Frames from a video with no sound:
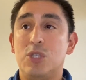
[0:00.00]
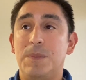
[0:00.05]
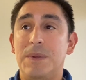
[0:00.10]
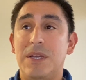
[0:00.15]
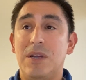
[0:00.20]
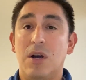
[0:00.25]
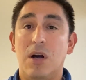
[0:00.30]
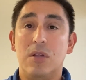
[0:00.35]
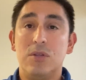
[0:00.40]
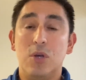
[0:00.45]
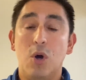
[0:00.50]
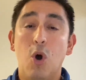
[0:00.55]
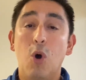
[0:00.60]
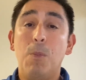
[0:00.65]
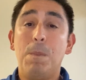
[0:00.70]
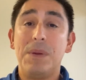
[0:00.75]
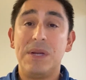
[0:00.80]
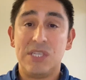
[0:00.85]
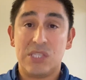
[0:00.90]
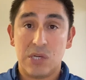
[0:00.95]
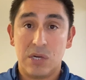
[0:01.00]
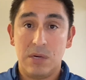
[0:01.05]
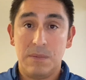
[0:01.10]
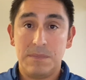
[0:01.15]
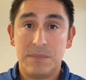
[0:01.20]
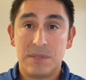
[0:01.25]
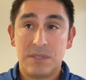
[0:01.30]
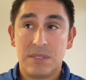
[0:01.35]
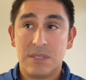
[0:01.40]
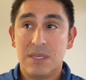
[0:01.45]
called open
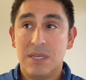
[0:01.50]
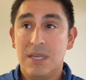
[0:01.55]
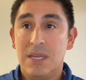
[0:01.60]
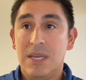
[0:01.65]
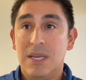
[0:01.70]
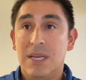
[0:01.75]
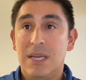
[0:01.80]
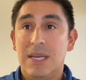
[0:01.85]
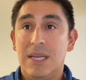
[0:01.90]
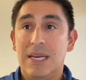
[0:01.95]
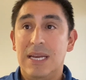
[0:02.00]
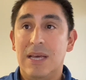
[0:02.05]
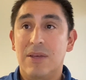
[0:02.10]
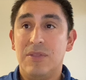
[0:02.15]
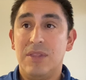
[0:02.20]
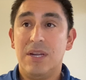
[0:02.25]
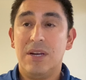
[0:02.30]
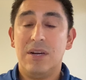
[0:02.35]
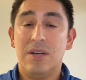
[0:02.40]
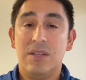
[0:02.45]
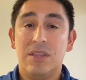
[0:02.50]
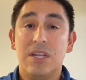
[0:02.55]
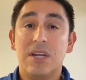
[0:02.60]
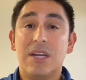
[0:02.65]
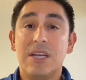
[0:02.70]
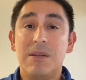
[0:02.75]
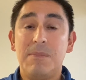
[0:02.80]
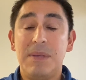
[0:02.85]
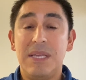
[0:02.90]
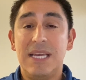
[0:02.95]
terms. Now they're
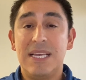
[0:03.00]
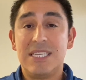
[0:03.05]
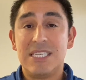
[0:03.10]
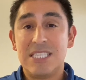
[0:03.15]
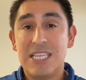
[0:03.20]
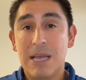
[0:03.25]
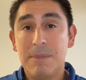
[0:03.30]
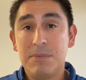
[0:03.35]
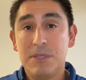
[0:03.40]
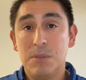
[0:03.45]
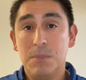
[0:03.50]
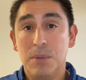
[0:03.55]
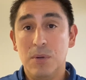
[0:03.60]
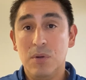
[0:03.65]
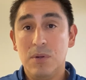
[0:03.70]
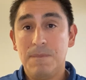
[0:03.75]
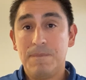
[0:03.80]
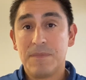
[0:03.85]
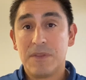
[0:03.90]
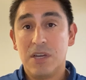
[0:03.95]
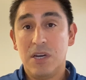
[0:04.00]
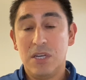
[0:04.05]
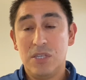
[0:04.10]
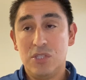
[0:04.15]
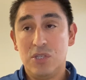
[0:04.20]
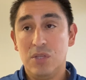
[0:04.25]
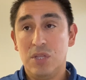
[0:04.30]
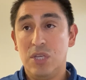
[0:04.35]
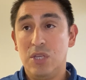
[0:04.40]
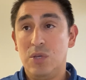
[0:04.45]
going to be acceptable
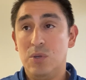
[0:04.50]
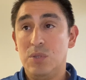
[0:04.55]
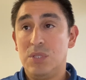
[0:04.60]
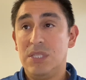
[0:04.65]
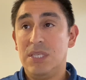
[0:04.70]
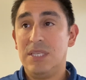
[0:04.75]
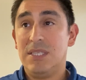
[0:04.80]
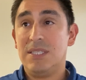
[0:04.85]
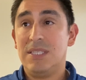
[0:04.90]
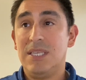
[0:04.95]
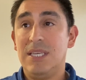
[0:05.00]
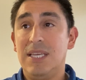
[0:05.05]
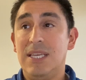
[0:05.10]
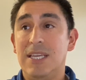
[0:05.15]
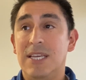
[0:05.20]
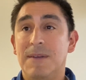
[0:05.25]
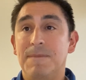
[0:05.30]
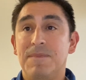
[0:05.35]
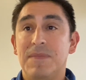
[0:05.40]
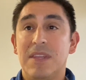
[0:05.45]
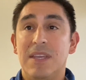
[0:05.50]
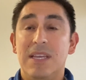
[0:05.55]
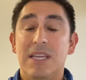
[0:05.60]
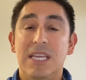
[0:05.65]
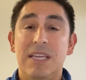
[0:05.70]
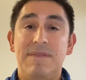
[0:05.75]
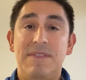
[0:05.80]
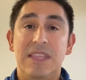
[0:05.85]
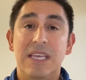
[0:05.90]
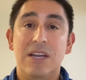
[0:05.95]
under the UCC
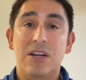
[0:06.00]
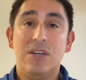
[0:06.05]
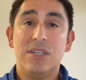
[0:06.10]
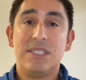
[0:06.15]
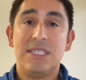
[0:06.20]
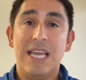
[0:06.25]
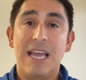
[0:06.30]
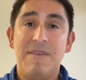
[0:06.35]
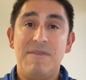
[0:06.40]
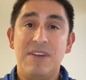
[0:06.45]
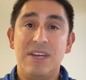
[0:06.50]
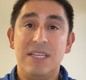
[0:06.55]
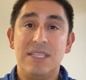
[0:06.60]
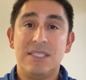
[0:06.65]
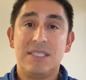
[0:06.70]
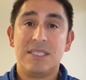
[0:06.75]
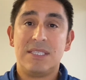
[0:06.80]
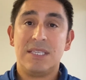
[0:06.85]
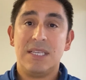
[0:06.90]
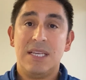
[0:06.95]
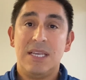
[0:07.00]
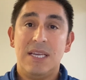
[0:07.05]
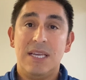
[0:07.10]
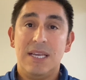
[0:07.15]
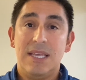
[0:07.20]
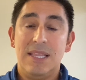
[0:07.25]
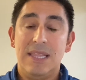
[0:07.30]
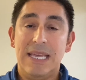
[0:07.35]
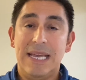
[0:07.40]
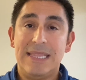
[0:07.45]
if there is evidence
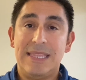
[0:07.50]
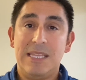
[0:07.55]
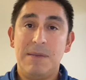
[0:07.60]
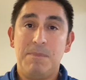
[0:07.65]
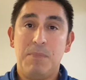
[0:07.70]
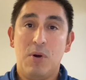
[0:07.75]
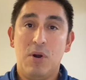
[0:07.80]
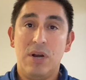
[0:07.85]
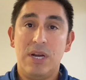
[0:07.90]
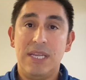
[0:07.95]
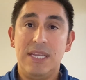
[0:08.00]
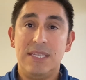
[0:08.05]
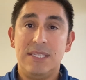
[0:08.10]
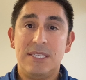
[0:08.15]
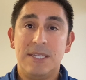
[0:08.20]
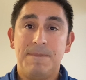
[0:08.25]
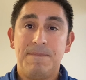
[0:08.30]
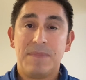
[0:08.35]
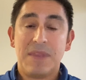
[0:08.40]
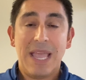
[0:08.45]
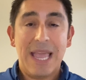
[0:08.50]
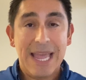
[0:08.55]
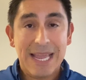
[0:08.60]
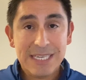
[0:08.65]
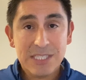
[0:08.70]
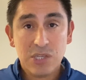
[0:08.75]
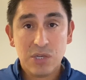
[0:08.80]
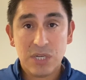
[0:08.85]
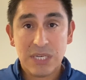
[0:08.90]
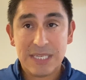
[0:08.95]
that the parties
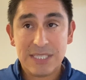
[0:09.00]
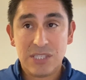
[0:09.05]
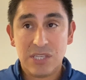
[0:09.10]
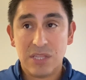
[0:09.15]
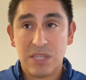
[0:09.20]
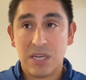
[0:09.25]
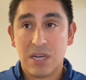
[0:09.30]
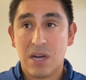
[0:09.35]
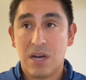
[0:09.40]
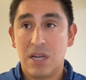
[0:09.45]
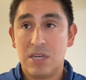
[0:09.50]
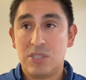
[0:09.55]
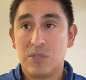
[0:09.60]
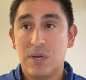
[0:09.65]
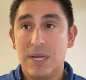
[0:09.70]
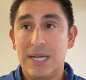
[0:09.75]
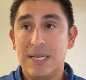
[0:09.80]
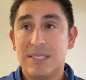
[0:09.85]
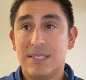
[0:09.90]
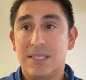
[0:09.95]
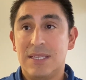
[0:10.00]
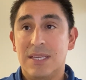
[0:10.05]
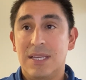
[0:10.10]
entered into the contract